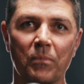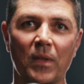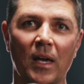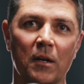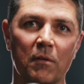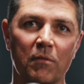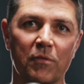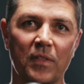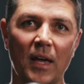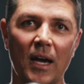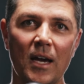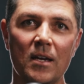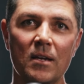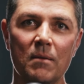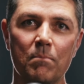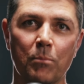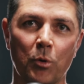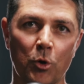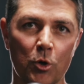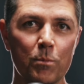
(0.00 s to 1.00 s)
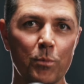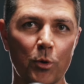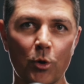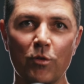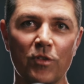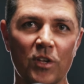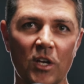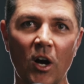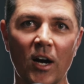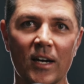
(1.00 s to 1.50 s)
and if they poo-poo
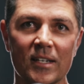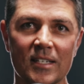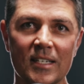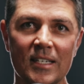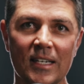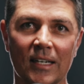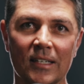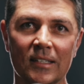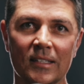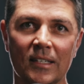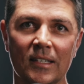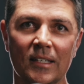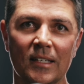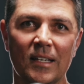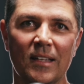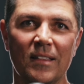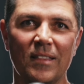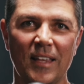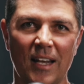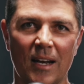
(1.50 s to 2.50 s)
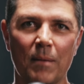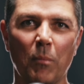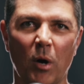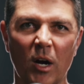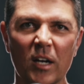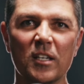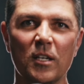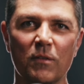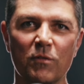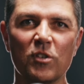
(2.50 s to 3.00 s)
the idea, then it
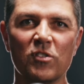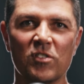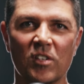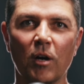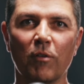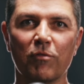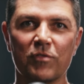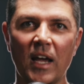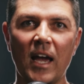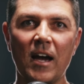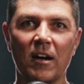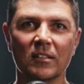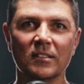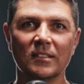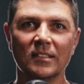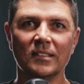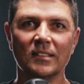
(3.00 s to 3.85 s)
might give you self-doubt,